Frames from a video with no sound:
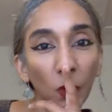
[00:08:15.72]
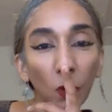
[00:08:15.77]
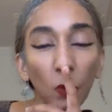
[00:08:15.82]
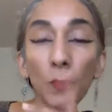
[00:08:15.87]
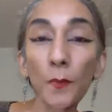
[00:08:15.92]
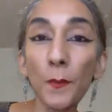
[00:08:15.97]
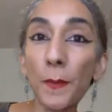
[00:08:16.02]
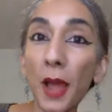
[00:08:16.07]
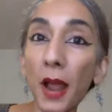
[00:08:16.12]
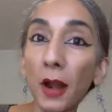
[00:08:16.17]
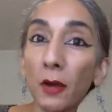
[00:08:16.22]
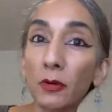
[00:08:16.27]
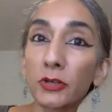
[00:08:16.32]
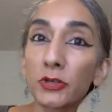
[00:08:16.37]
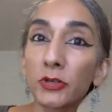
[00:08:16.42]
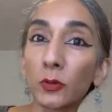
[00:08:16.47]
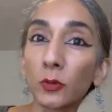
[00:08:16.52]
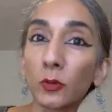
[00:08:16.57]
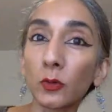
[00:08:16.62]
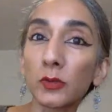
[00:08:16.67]
or
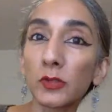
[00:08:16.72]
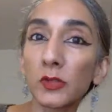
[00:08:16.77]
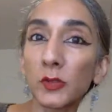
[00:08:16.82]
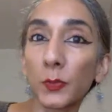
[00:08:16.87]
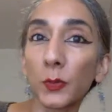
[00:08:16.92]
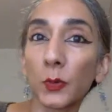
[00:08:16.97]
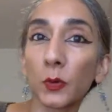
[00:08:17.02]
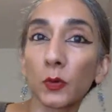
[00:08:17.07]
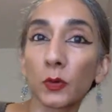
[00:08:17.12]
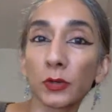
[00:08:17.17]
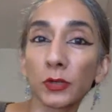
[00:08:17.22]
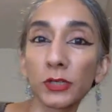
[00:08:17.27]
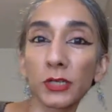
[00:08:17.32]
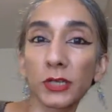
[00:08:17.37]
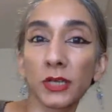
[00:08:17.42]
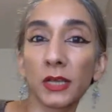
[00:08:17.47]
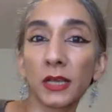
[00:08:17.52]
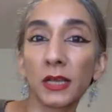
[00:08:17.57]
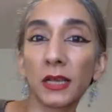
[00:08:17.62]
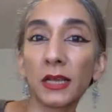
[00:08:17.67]
marital support?
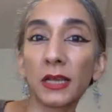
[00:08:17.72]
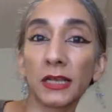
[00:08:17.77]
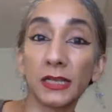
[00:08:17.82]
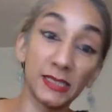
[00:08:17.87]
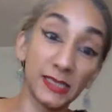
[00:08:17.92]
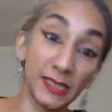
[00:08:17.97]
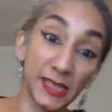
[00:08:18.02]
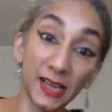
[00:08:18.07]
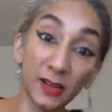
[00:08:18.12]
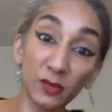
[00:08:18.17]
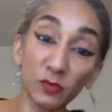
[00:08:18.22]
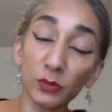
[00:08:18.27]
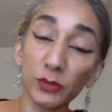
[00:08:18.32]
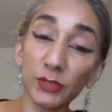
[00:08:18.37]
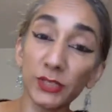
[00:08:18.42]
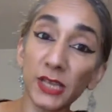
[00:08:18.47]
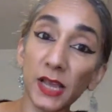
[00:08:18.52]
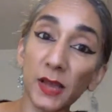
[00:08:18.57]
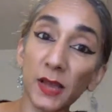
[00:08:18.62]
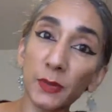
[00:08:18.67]
Is that
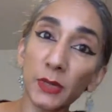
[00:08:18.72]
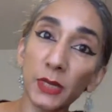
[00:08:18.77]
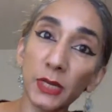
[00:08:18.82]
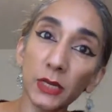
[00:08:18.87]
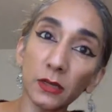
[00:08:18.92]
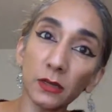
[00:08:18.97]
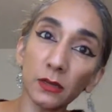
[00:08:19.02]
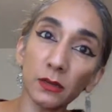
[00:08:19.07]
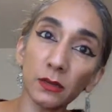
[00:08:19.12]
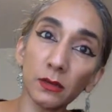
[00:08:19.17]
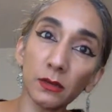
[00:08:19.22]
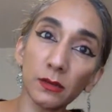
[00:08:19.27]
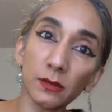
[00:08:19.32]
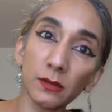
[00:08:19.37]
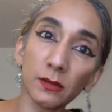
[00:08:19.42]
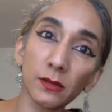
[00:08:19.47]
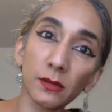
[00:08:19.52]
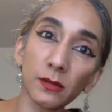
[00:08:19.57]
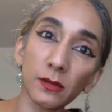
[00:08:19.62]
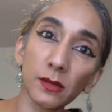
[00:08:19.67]
what is happening?
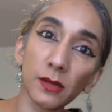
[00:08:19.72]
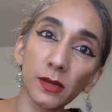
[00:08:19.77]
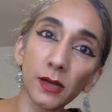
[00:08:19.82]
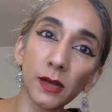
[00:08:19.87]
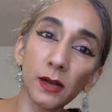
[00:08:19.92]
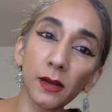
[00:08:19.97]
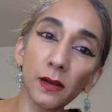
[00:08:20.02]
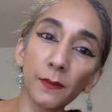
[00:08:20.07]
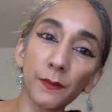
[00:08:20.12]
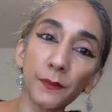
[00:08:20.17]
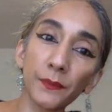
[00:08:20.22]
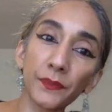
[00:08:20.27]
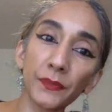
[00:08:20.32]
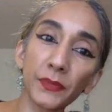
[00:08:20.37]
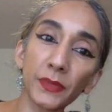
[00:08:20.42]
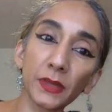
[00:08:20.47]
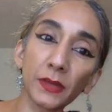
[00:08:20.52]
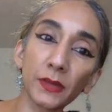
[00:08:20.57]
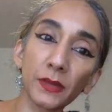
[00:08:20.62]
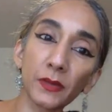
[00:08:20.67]

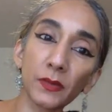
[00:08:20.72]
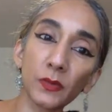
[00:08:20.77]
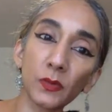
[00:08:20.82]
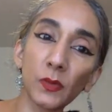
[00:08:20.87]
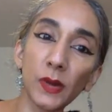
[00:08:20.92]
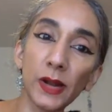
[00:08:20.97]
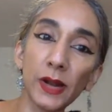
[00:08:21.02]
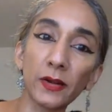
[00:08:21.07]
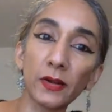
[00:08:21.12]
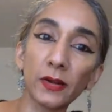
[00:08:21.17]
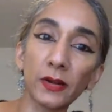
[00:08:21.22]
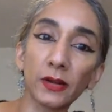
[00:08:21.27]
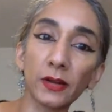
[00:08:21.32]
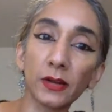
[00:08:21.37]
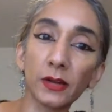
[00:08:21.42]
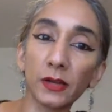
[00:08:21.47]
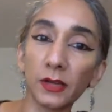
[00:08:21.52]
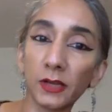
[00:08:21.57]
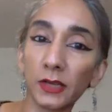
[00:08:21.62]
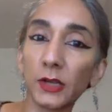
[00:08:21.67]
Um, where
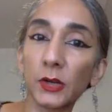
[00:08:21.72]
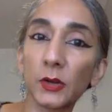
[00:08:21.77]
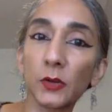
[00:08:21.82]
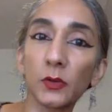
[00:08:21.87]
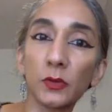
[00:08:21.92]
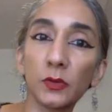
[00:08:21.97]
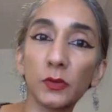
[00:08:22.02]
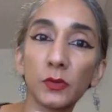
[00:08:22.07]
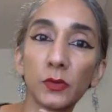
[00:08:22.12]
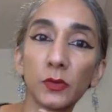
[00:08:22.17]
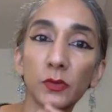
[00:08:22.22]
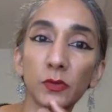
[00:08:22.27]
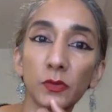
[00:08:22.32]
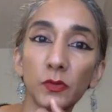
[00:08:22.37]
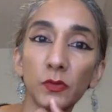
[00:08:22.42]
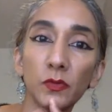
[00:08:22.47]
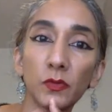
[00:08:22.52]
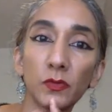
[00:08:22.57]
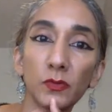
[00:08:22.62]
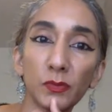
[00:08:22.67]
you know
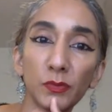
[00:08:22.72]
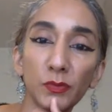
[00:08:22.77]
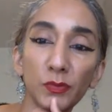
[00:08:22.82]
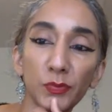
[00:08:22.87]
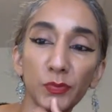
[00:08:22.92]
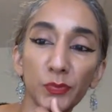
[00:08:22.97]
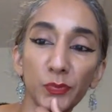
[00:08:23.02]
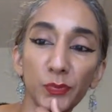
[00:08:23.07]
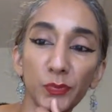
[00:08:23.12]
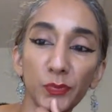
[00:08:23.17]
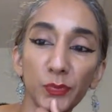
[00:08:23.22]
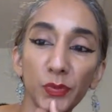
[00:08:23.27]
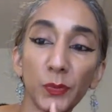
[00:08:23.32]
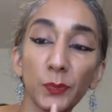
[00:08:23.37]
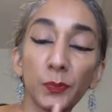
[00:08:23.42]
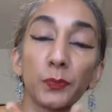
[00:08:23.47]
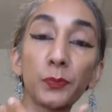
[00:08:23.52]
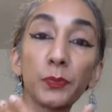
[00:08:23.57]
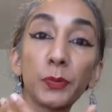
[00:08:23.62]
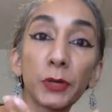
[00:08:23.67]

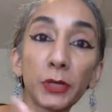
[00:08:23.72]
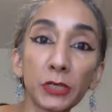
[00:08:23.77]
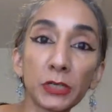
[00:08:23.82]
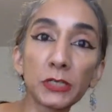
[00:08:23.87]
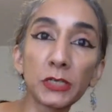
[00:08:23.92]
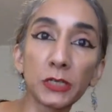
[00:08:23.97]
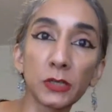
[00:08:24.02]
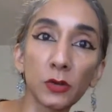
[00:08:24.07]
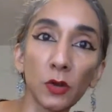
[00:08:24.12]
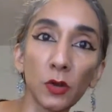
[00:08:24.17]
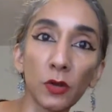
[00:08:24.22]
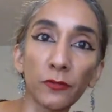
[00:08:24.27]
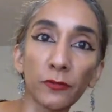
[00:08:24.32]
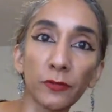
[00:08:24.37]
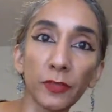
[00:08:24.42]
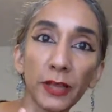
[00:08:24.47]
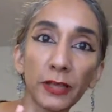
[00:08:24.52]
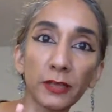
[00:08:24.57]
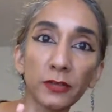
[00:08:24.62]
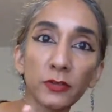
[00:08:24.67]
the burden
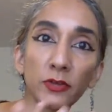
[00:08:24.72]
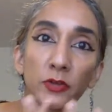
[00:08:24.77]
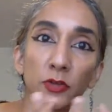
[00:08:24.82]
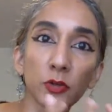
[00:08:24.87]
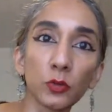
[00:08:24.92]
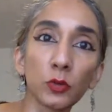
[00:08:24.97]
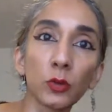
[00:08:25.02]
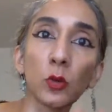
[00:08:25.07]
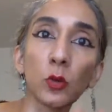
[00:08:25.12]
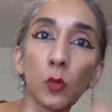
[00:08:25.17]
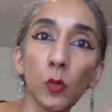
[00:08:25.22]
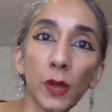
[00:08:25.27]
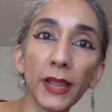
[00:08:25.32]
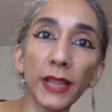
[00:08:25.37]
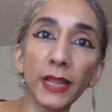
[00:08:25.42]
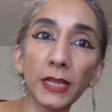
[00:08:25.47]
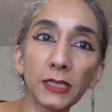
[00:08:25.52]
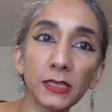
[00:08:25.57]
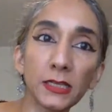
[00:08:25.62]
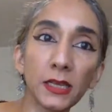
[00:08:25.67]
of that dual
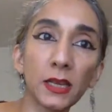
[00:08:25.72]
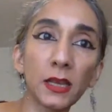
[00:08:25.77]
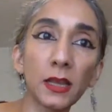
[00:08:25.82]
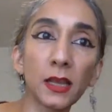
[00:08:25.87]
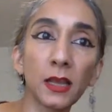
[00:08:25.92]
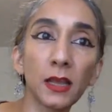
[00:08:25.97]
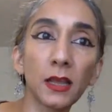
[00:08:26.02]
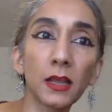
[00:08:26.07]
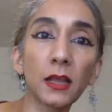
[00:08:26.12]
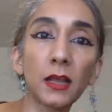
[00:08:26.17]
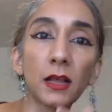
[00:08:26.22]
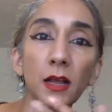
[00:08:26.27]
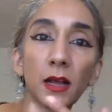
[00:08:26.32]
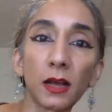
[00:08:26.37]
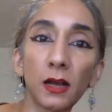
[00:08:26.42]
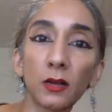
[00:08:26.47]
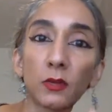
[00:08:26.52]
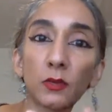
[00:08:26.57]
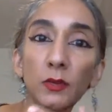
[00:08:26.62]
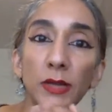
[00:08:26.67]
weight
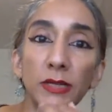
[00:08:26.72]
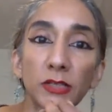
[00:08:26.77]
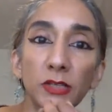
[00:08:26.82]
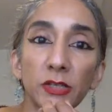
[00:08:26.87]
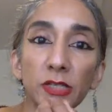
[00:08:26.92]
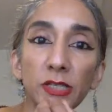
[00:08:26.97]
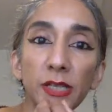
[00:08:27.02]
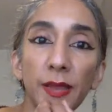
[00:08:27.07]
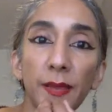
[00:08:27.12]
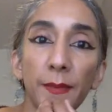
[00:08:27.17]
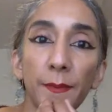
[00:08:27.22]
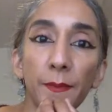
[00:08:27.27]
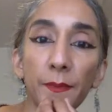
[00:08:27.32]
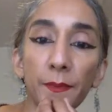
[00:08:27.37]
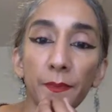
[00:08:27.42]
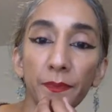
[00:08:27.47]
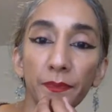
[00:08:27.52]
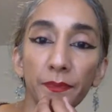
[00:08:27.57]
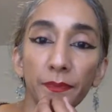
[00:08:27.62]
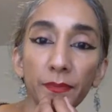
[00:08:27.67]
uh, renders
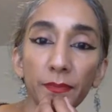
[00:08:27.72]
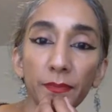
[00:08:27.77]
him